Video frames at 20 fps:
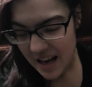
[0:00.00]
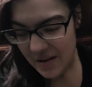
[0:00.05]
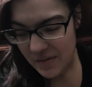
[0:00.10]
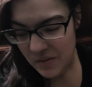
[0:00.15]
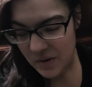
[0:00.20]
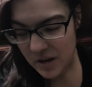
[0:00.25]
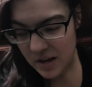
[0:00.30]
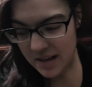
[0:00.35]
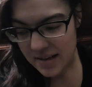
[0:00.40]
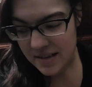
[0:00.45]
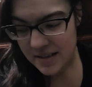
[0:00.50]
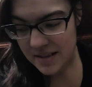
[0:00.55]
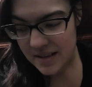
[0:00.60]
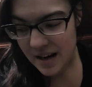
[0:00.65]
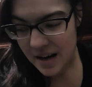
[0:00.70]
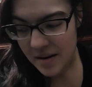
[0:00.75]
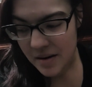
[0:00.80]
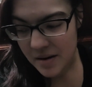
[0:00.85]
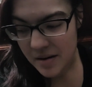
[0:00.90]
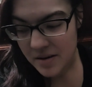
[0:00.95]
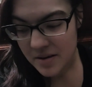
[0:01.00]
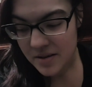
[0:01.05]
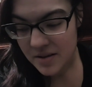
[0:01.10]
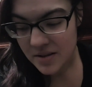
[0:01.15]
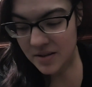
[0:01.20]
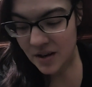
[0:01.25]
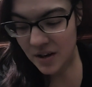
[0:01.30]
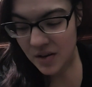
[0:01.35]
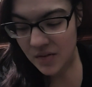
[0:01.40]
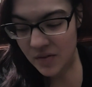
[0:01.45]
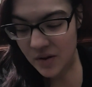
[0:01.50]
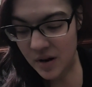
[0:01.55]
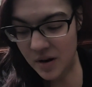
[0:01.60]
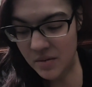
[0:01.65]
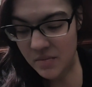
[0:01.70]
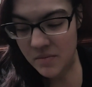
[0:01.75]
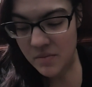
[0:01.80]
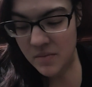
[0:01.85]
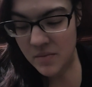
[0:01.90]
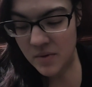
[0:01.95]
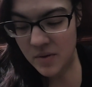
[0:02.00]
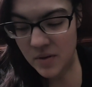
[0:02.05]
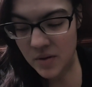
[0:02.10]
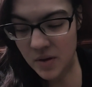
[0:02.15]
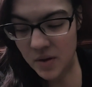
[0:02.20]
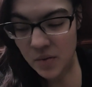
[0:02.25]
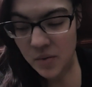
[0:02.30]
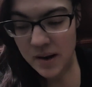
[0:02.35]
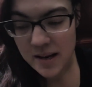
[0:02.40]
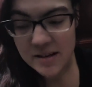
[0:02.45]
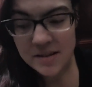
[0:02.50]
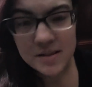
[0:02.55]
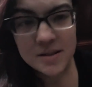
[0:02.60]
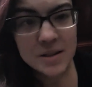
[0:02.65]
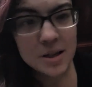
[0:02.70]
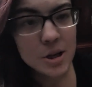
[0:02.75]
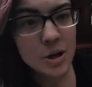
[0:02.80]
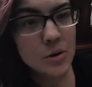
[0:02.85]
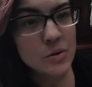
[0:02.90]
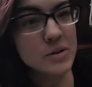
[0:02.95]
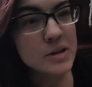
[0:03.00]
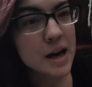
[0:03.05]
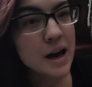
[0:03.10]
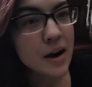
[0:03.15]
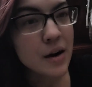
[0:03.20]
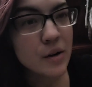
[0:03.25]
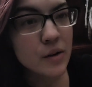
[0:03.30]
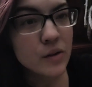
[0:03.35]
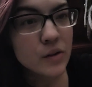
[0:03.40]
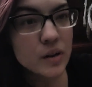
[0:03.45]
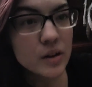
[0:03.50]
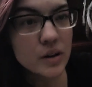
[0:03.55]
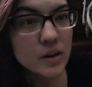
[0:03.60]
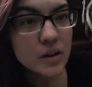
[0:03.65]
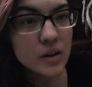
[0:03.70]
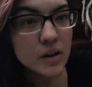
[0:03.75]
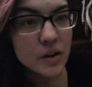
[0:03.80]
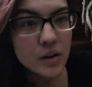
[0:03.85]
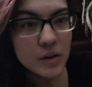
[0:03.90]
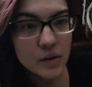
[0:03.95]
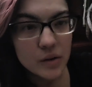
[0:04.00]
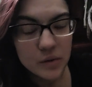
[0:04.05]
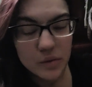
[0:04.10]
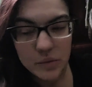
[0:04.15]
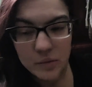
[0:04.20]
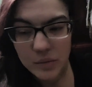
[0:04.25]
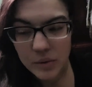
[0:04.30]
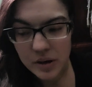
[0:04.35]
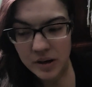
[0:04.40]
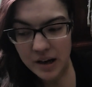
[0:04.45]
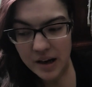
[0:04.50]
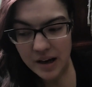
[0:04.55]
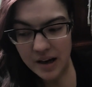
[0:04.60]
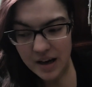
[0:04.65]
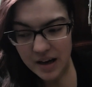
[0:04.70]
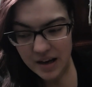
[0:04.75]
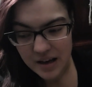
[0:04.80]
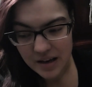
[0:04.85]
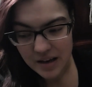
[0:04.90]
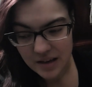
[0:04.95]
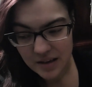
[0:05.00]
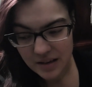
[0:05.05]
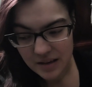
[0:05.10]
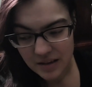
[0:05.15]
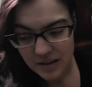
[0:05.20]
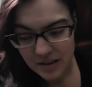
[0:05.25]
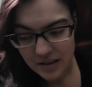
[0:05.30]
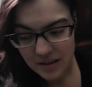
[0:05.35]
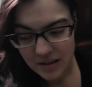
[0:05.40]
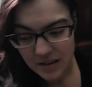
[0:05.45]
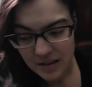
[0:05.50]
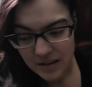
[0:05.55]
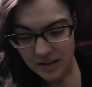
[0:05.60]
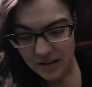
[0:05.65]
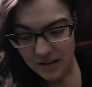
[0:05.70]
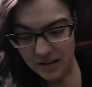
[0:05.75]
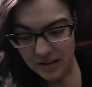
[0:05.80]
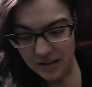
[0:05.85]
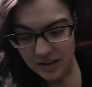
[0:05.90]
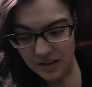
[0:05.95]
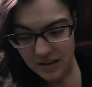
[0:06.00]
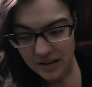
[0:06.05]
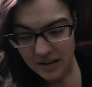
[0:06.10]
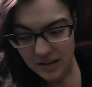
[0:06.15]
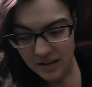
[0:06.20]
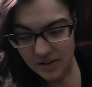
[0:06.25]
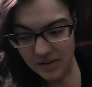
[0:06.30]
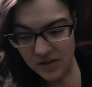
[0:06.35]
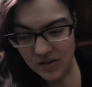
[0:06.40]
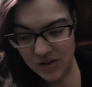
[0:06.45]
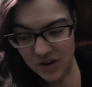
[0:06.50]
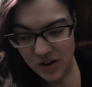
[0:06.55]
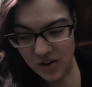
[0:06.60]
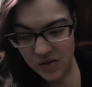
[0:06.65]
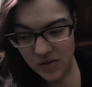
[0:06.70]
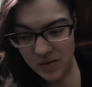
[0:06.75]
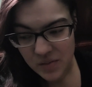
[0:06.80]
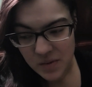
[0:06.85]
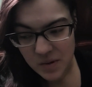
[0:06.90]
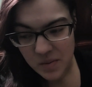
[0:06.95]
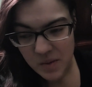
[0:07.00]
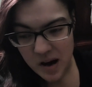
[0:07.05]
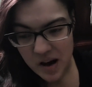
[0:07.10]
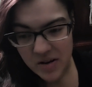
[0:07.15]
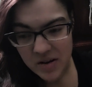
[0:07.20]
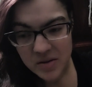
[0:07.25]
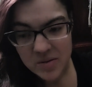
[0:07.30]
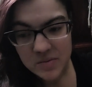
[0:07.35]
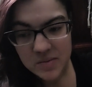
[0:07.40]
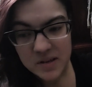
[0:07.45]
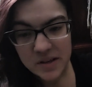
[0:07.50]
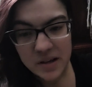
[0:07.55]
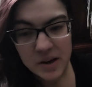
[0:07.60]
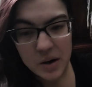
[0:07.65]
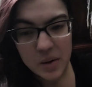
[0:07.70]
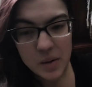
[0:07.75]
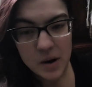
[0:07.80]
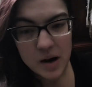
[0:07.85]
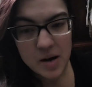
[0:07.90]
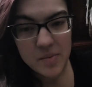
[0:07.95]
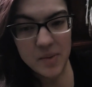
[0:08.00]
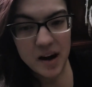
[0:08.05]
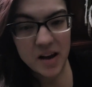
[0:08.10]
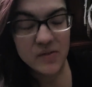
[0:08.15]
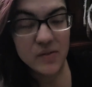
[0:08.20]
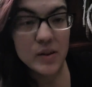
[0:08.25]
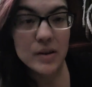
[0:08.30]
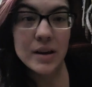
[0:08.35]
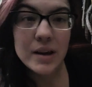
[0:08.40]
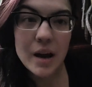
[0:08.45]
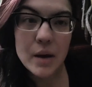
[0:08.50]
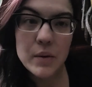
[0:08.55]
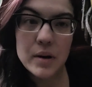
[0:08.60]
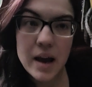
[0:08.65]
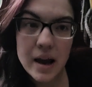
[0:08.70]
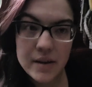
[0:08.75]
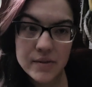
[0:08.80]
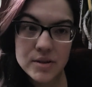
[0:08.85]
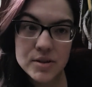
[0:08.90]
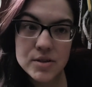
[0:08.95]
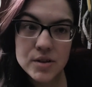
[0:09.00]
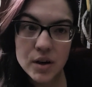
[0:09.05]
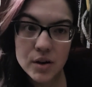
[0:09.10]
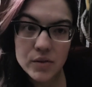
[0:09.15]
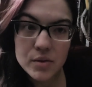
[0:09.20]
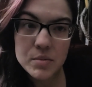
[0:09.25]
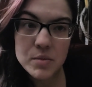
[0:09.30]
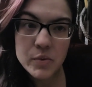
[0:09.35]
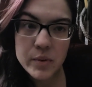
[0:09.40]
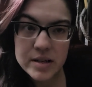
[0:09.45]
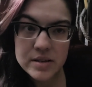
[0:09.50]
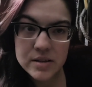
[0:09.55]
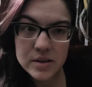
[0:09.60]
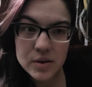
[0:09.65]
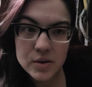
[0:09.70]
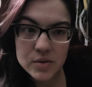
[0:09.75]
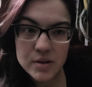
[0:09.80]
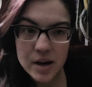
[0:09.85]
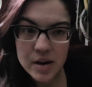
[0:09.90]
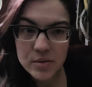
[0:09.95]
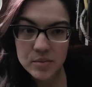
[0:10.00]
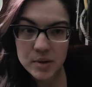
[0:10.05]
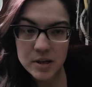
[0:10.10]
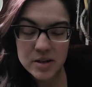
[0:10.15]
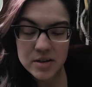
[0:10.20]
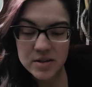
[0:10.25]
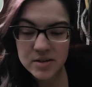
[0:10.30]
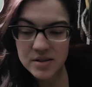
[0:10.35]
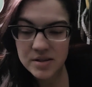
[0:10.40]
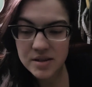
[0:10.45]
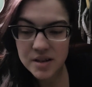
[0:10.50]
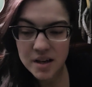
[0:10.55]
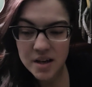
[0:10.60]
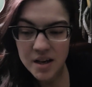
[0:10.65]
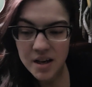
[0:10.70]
and would I start start from the waist and go down? Would I start from the bottoms and go up? I feel like I would have to start from the waist and go down because